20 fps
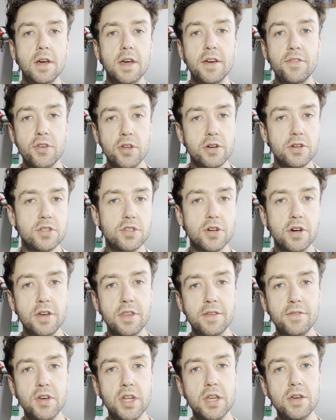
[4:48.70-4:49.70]
If you're enjoying the
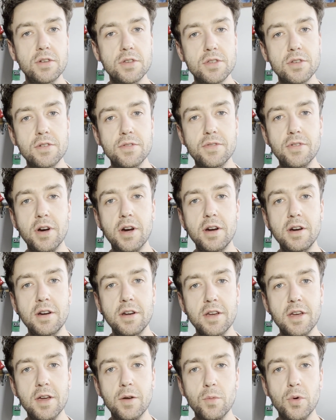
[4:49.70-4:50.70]
video so far
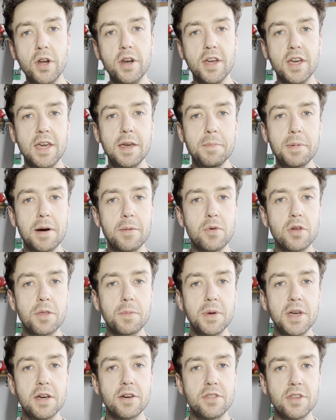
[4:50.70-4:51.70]
and want to keep up with
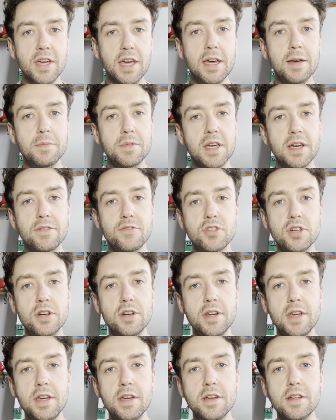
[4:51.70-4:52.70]
me on the game dev
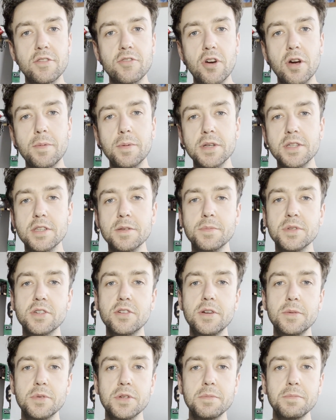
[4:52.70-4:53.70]
journey, drop a
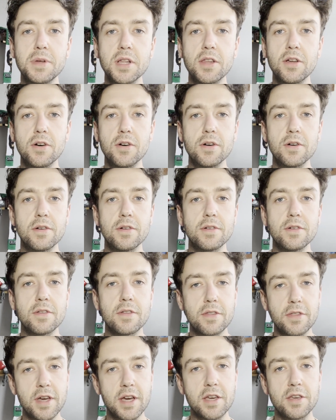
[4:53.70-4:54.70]
subscription below.
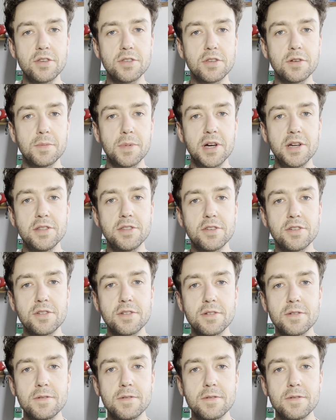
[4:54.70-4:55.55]
Thank you so much.